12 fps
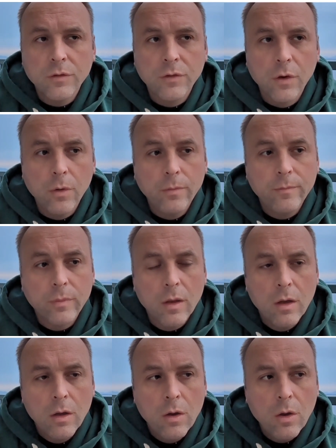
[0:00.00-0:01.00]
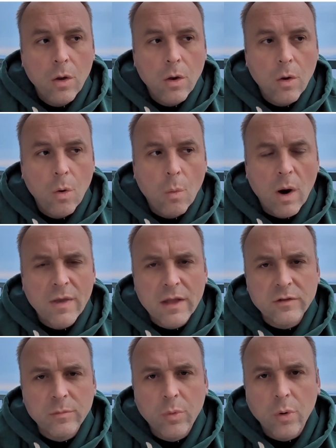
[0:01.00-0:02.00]
So why
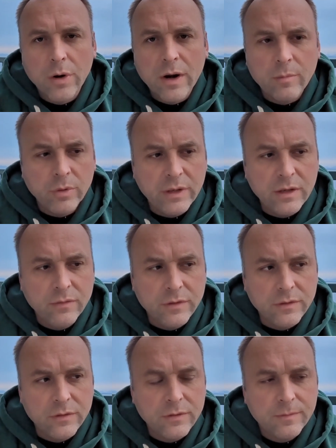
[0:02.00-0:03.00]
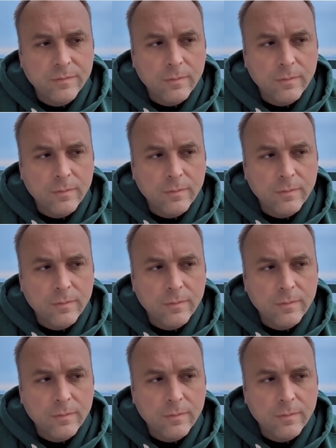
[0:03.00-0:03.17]
that's important, I believe, is